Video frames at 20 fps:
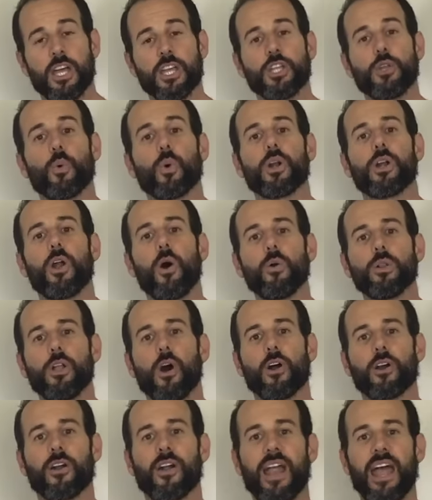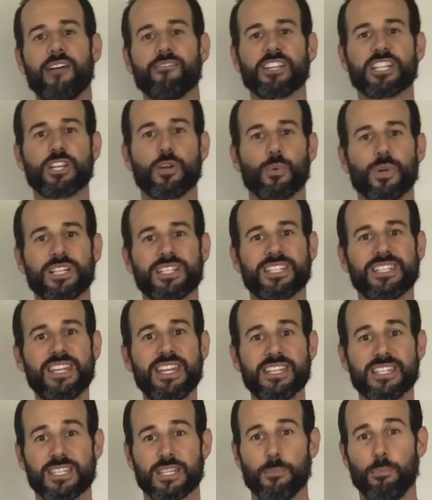you were no longer having to
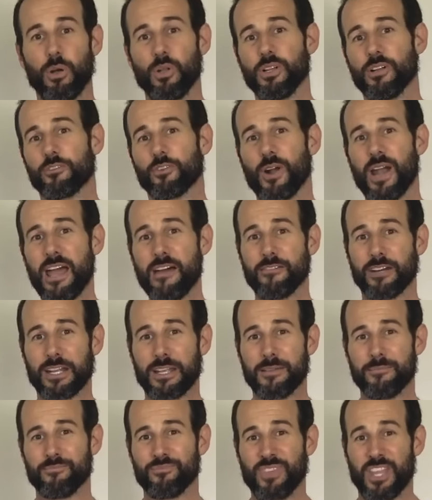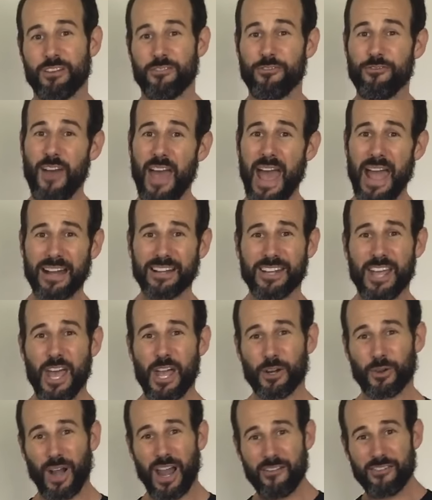resist the pull of gravity. In fact,
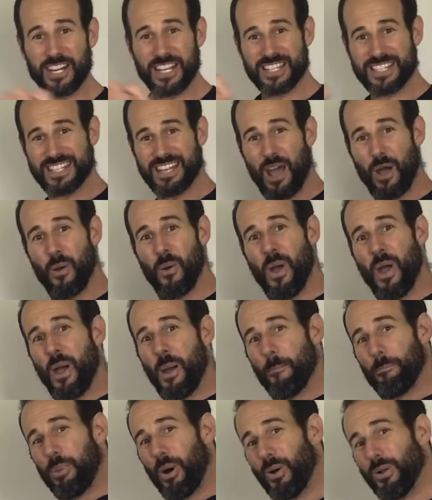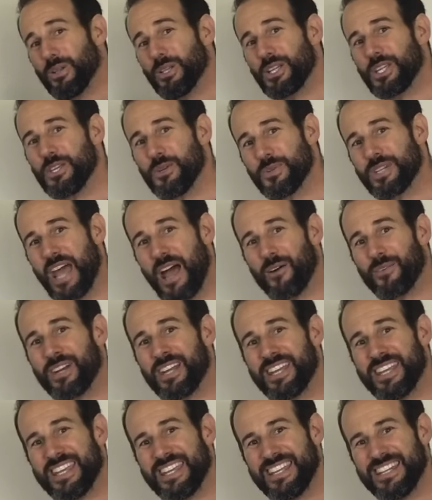gravity is now pulling you
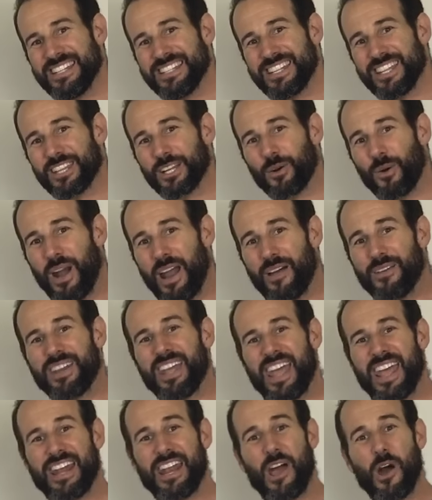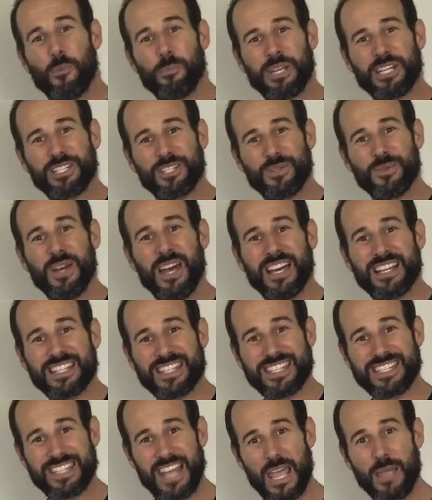down into the ground and helping to
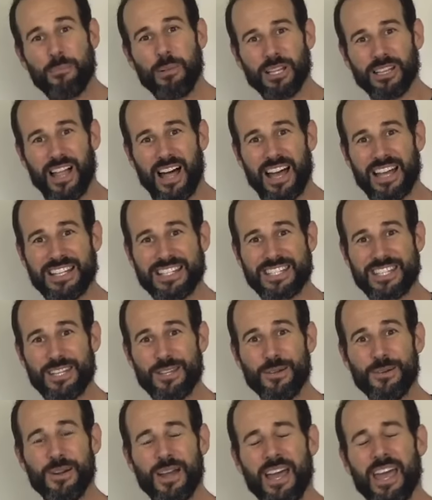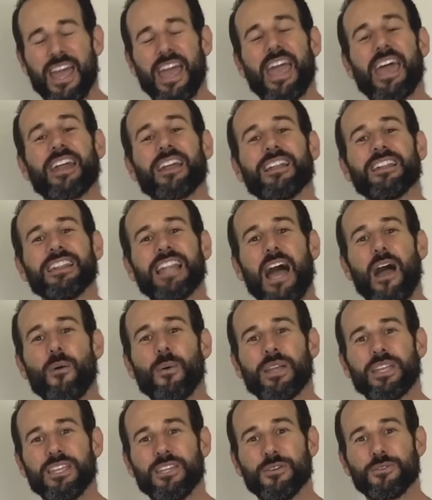stabilize you and
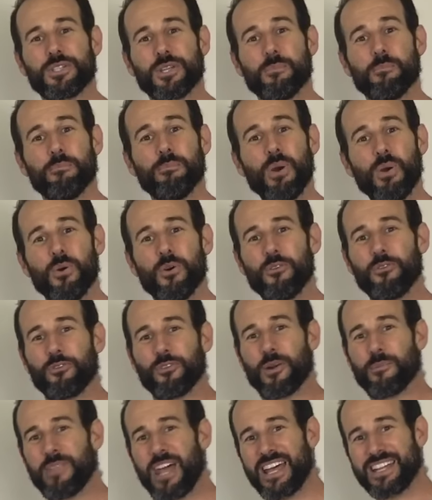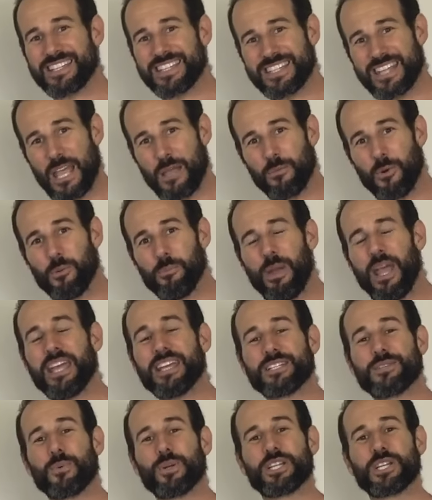allowing you to move from that stable
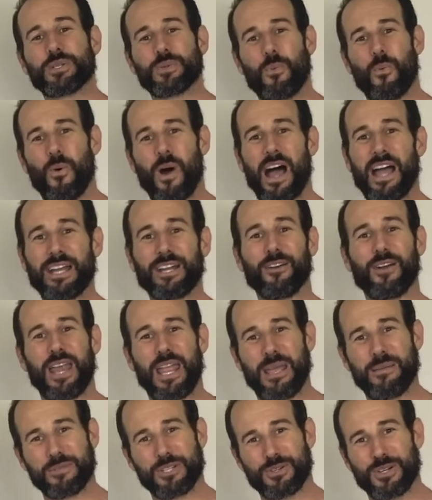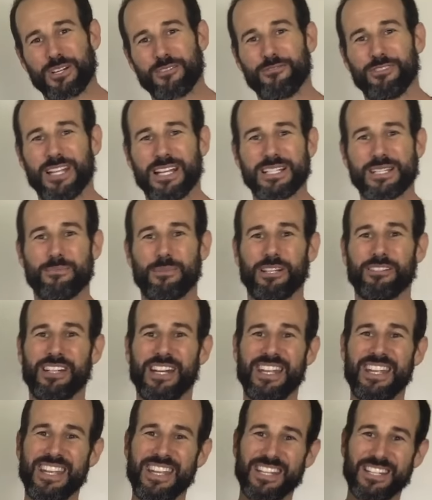base, which is why your hamstring
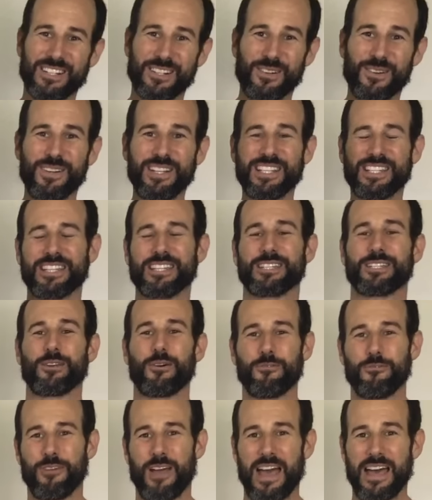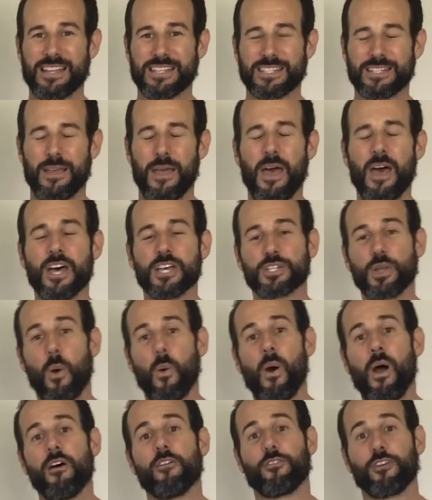flexibility increases so fast.
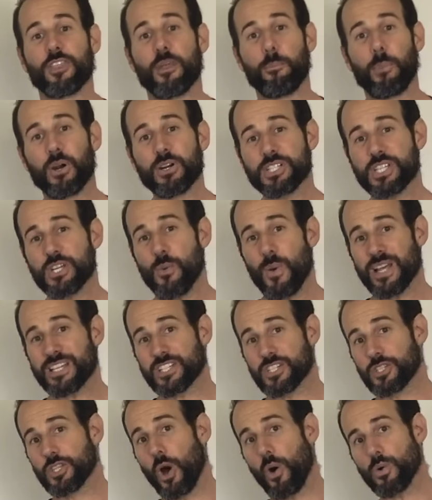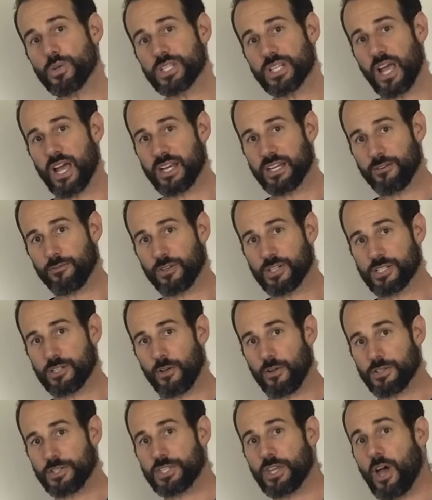So for the person who has those kind of
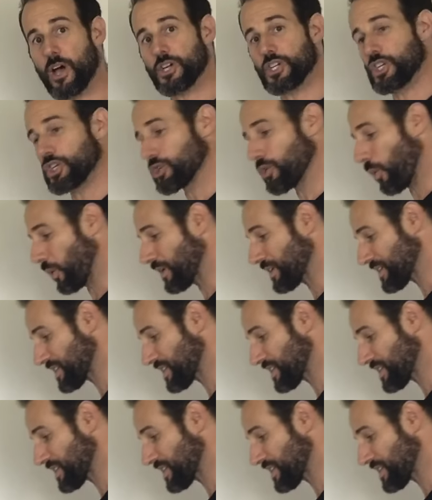results, a short